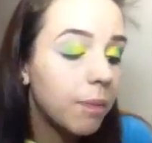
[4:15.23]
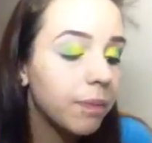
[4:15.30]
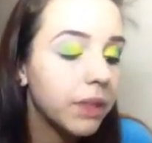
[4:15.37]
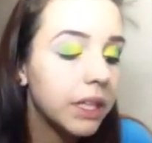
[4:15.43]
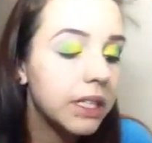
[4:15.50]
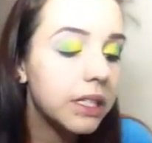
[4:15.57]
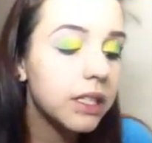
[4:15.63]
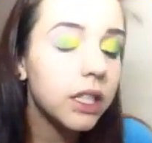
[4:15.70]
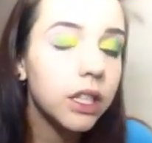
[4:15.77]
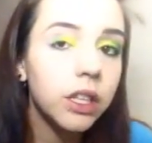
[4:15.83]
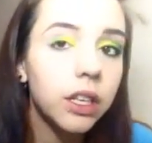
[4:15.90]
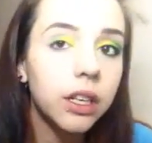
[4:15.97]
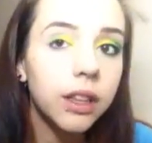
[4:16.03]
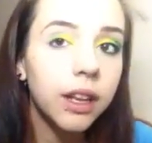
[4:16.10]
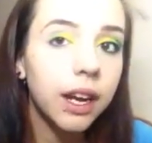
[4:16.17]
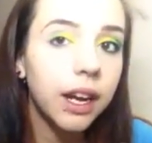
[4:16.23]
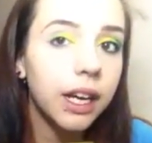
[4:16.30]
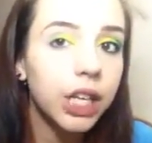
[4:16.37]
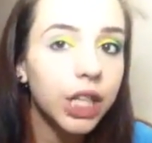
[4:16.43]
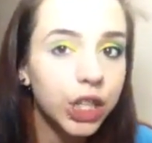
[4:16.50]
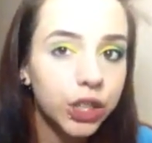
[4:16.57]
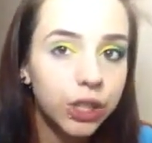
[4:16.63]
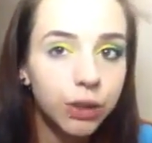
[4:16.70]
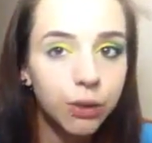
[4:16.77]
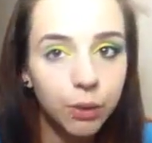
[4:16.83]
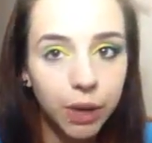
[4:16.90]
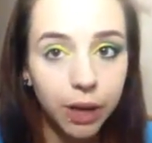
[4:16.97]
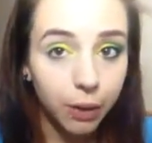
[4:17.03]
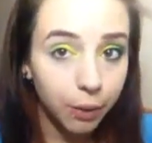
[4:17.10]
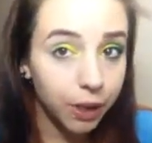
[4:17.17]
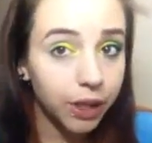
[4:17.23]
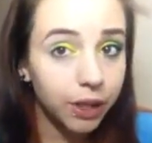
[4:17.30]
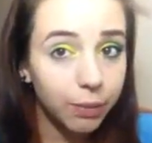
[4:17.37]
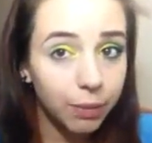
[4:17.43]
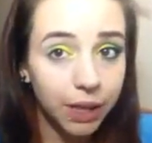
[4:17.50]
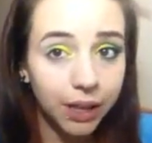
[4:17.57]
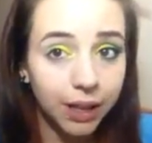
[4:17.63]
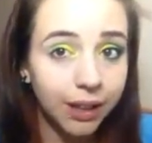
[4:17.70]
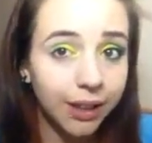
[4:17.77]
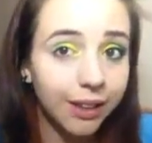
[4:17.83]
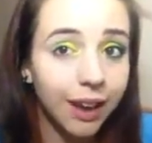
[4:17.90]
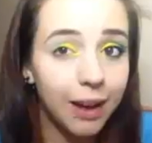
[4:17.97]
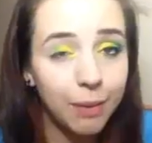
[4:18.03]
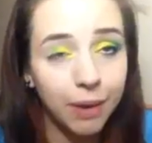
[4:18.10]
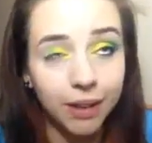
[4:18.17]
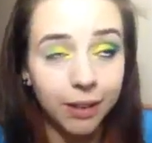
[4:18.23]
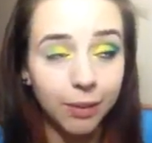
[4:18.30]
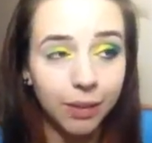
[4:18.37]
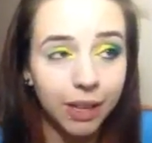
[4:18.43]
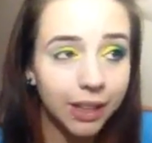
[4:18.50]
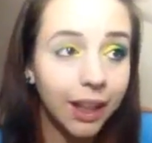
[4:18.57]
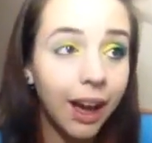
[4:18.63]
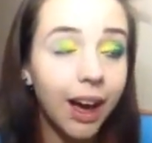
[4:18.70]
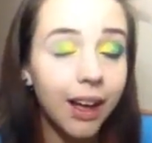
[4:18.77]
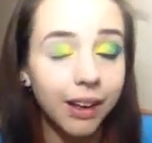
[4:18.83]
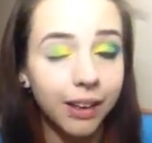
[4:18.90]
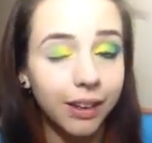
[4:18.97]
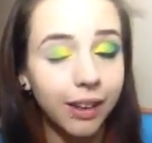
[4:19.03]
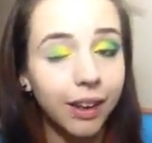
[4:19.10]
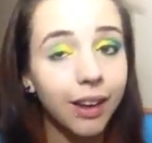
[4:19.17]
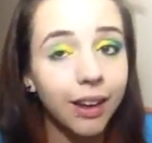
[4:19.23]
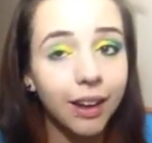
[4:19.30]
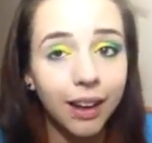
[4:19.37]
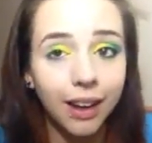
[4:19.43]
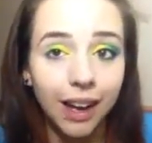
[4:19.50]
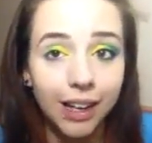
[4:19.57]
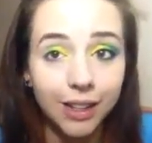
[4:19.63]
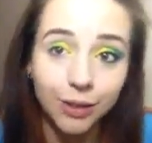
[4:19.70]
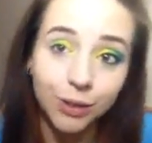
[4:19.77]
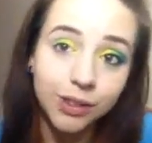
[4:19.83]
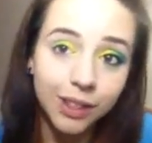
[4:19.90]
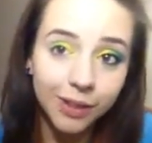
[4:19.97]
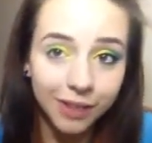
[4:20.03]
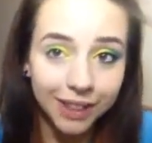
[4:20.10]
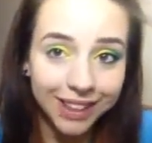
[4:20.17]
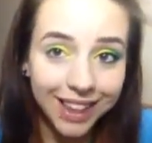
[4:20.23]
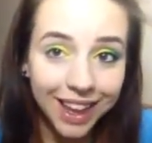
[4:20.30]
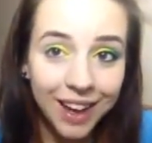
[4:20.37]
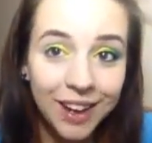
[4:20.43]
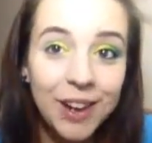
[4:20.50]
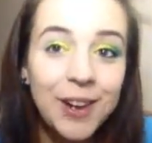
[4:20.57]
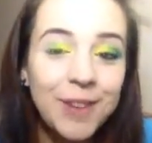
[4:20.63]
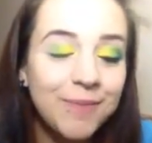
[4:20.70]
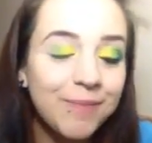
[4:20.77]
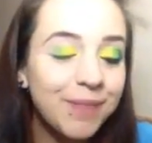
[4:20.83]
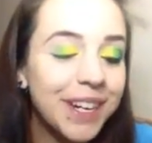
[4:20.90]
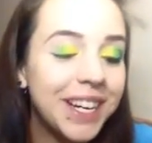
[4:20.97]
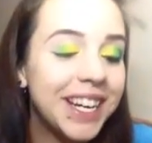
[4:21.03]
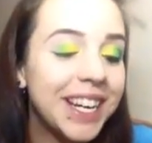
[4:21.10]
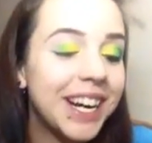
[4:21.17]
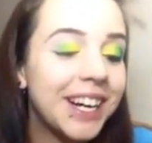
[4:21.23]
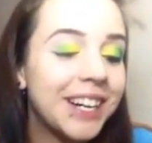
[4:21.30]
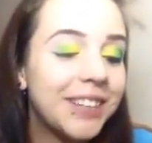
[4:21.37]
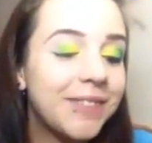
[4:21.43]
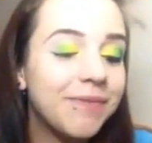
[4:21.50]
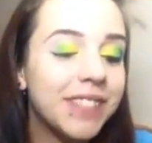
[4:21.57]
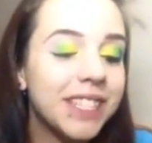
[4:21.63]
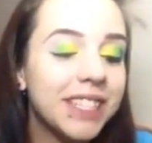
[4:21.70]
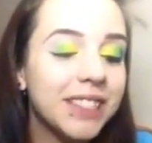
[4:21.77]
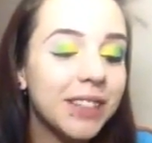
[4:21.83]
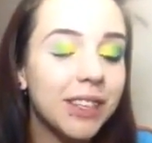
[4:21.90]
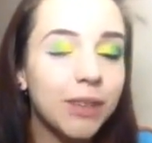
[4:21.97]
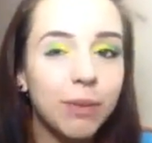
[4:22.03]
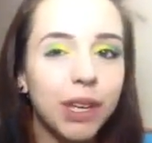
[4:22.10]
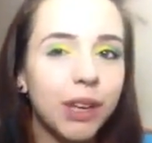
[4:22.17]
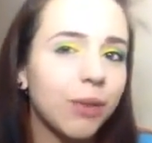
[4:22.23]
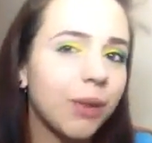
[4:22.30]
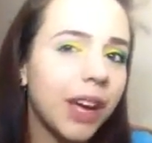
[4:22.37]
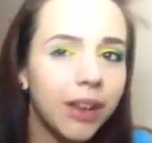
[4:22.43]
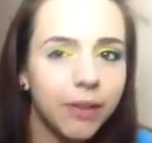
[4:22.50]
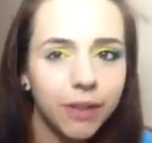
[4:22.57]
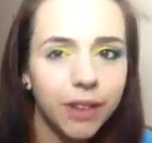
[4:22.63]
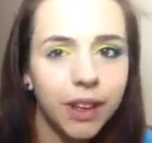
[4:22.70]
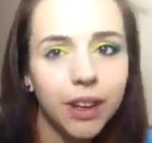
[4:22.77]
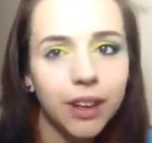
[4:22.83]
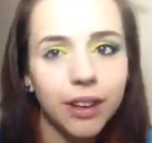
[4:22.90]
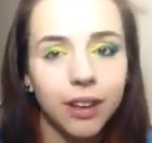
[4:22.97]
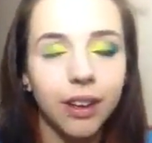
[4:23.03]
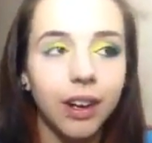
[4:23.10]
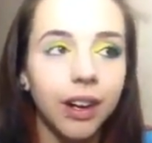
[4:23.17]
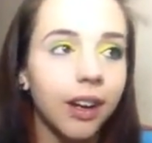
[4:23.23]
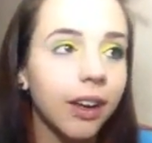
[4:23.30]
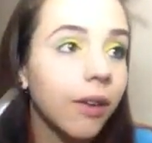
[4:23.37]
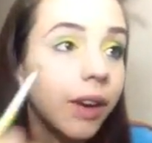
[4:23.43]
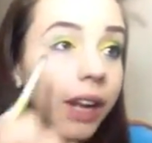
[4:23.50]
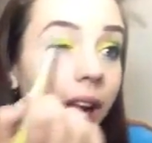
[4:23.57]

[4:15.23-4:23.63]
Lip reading: This is a look that I actually would wear to work because I'm awesome like that and I do stuff like that. But this could be a rave look or a going